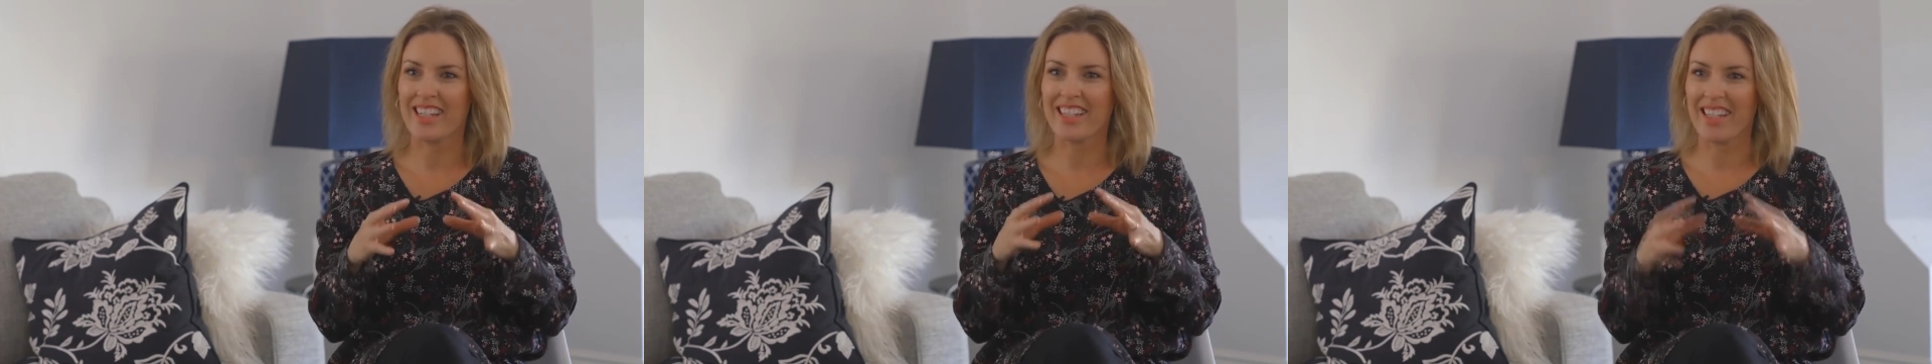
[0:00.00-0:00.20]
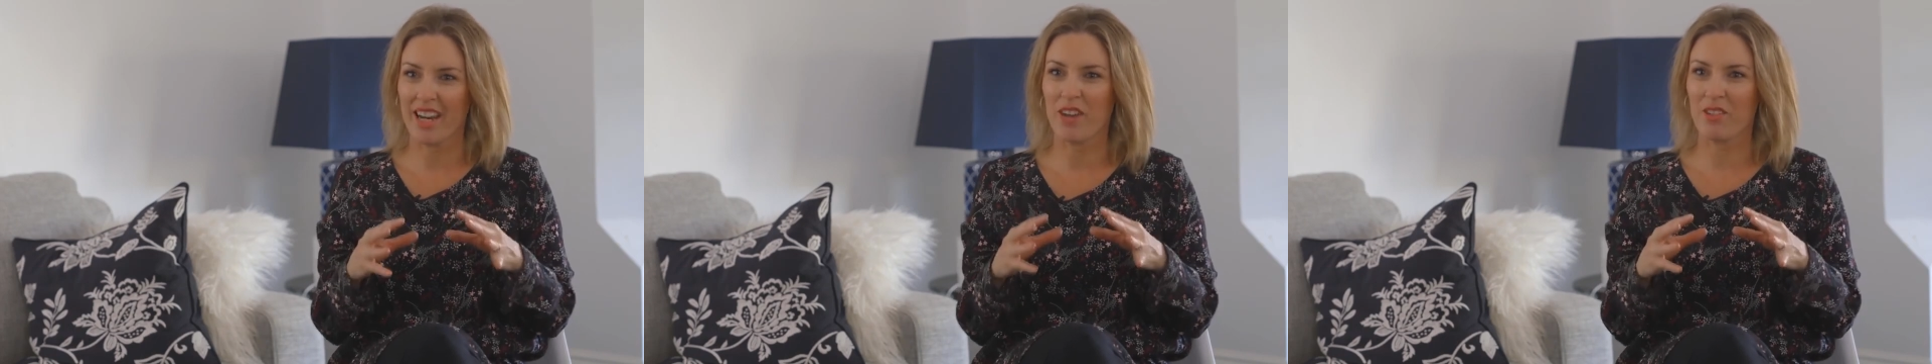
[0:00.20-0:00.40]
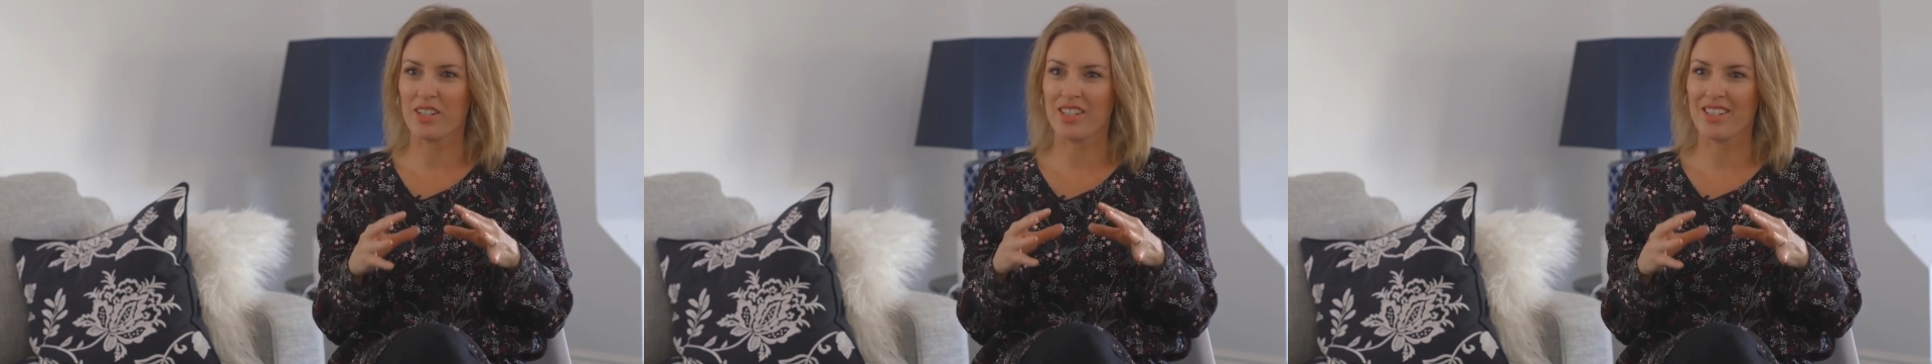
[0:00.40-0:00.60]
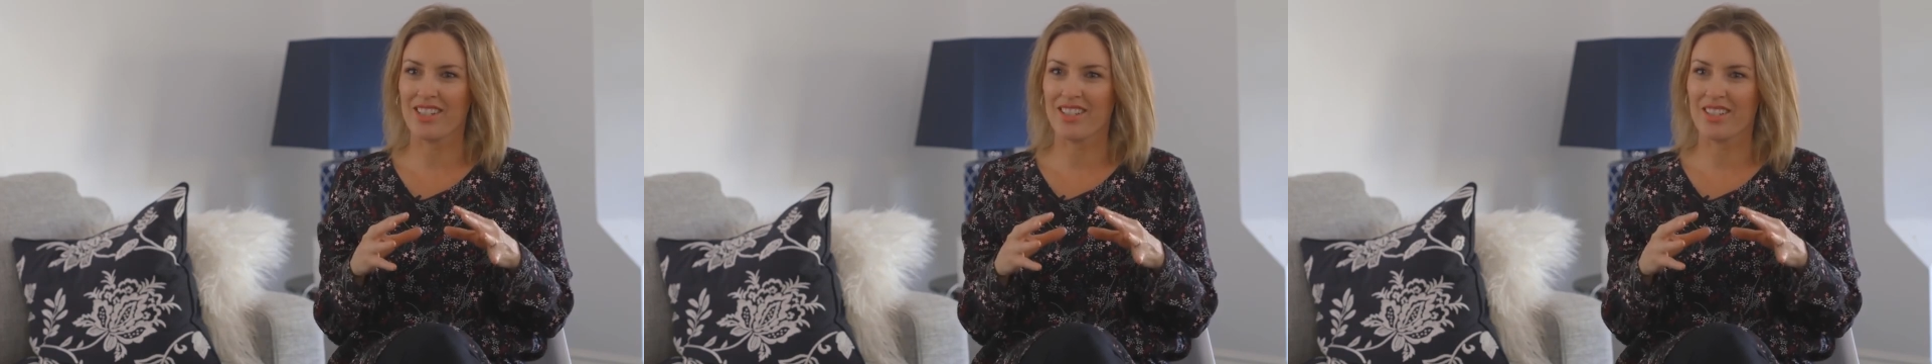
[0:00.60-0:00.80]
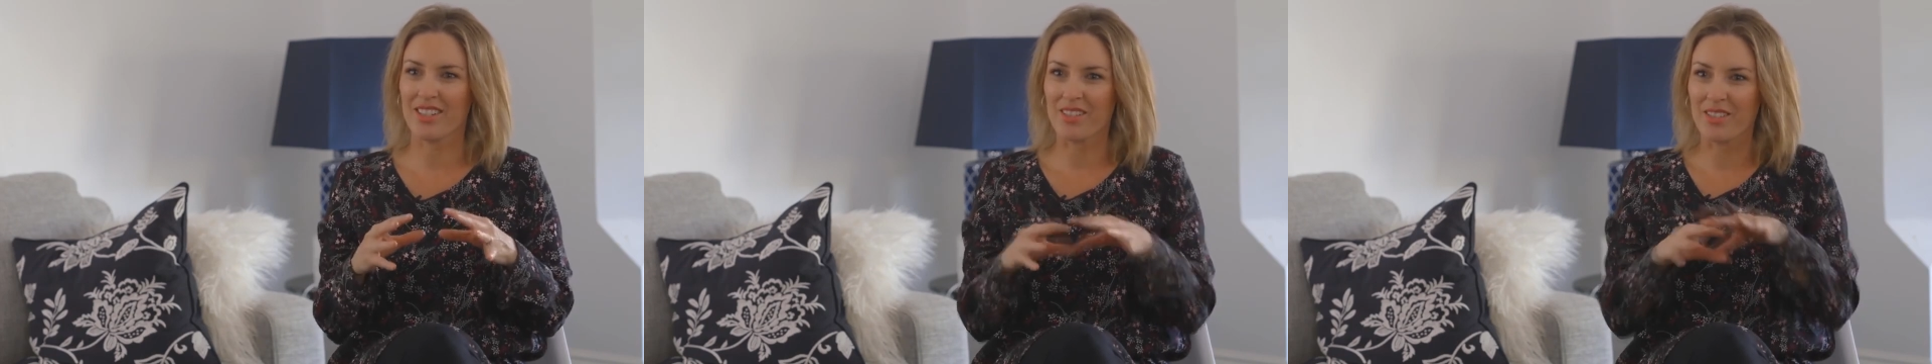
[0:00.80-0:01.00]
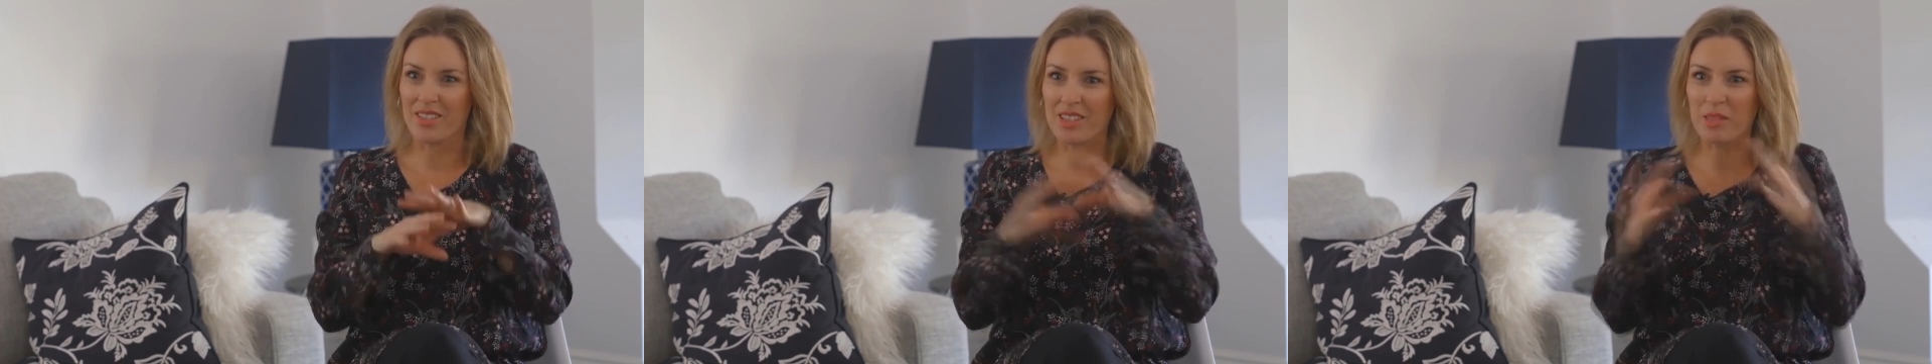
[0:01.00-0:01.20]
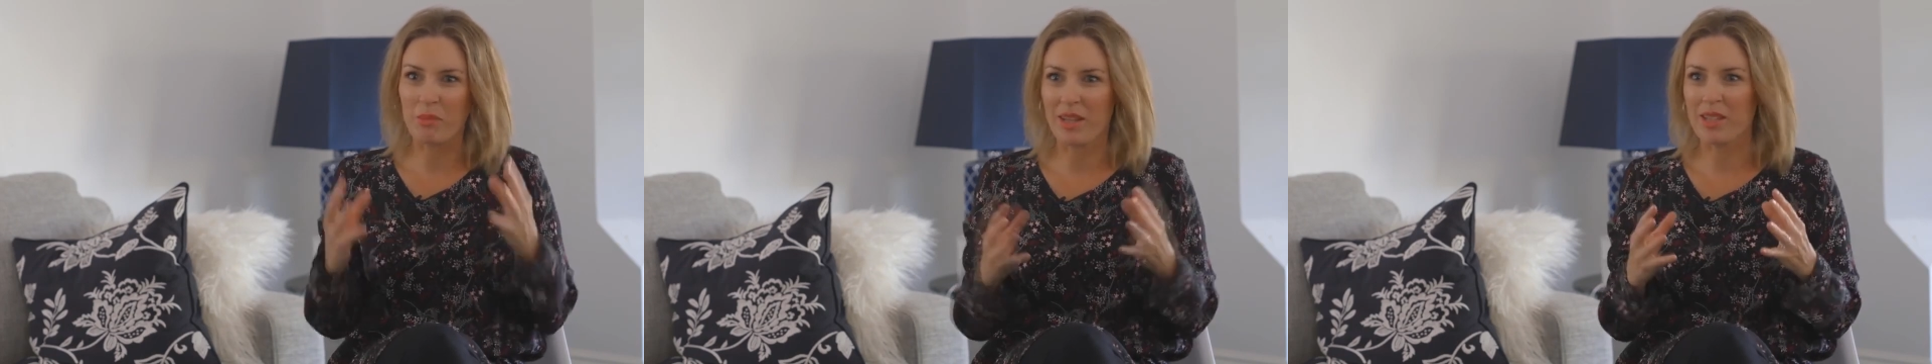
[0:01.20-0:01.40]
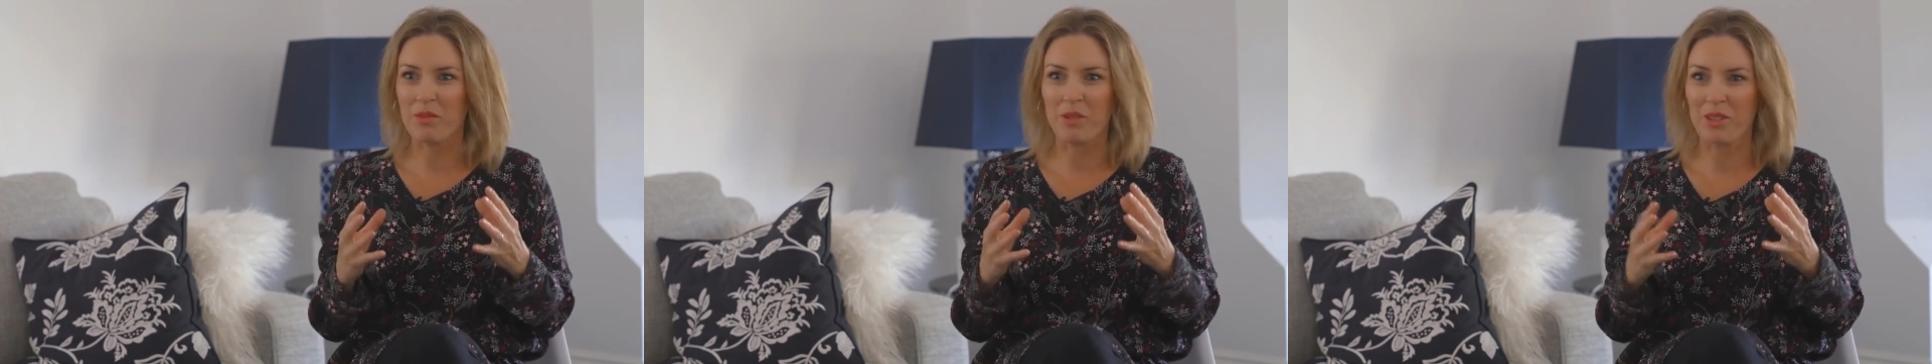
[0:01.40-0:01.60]
a character to
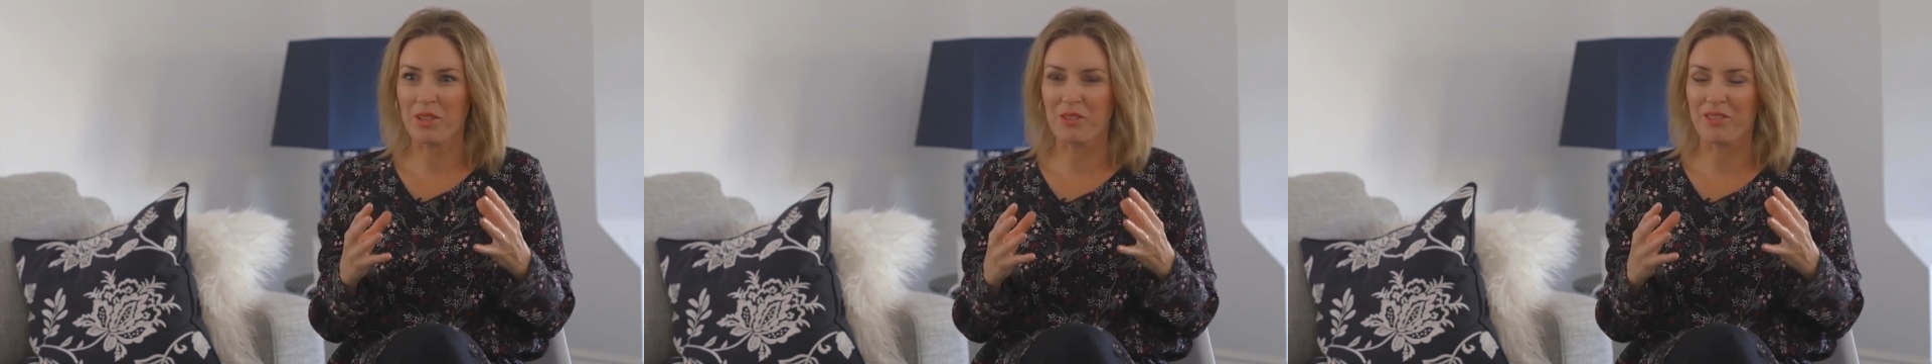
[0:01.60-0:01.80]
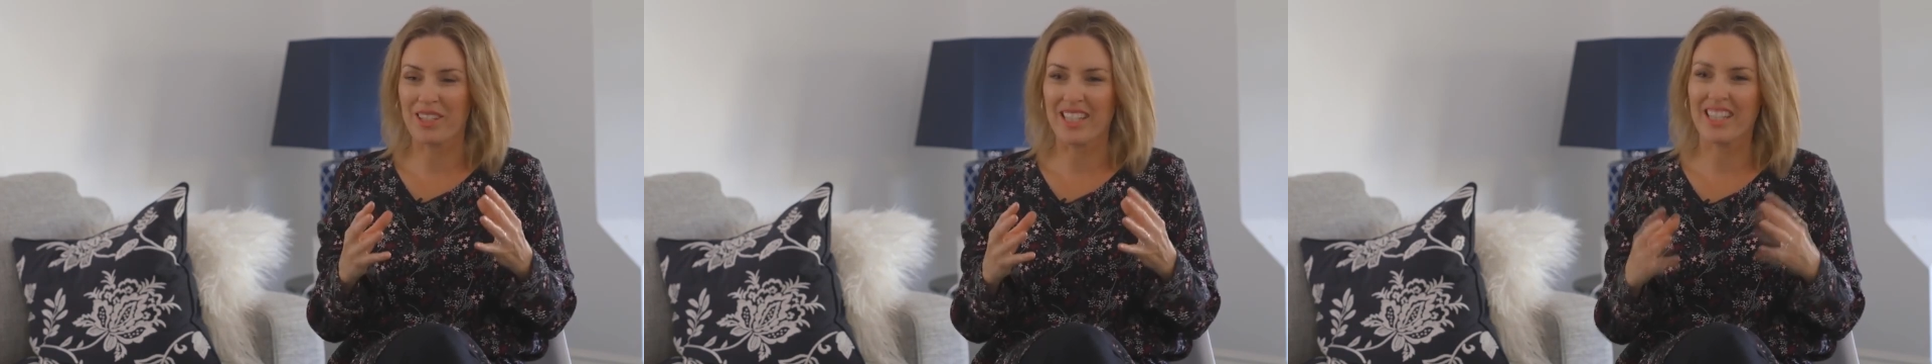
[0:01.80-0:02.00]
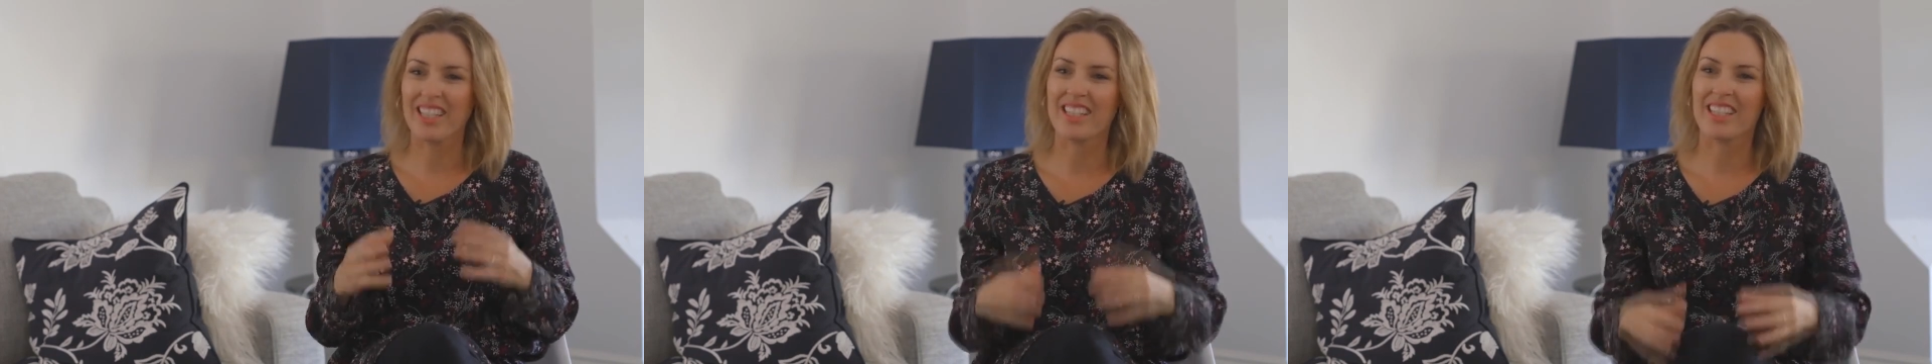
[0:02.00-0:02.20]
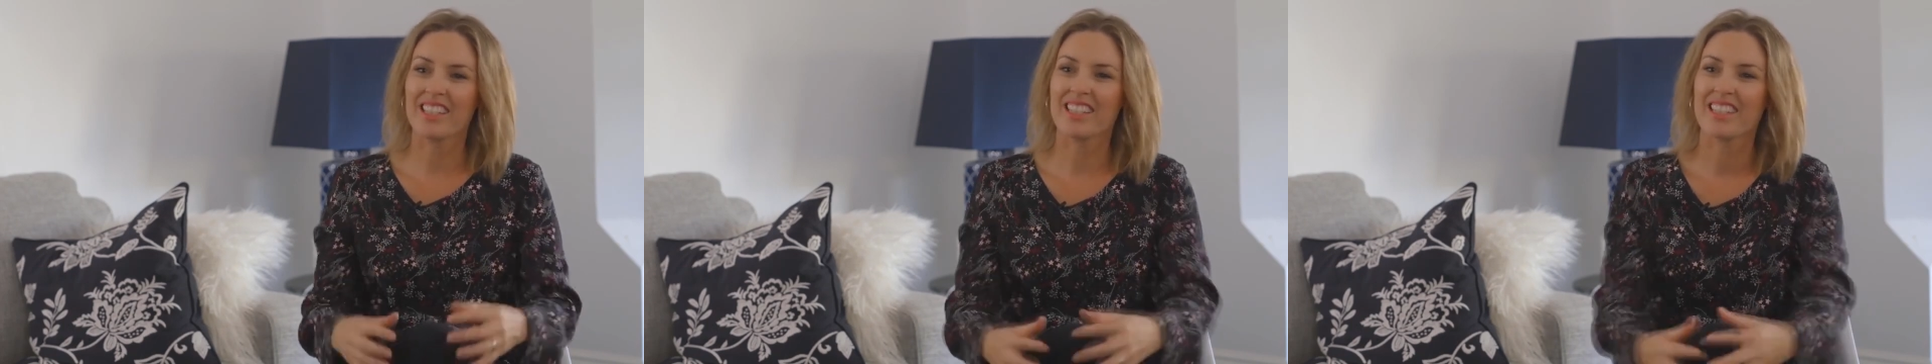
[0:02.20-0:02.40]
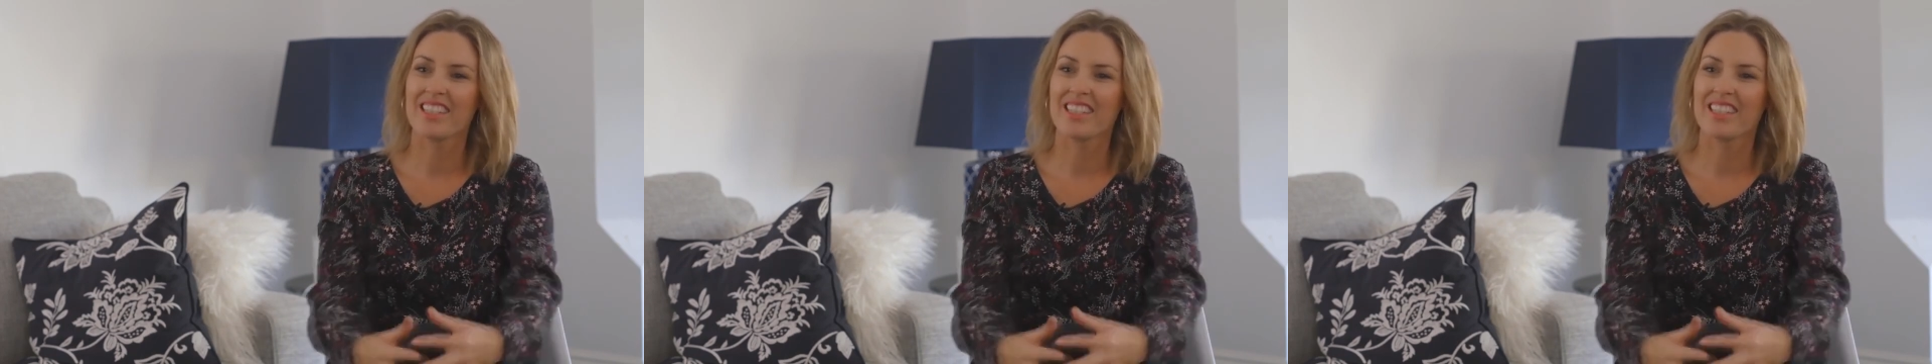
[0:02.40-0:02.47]
explain what you're feeling?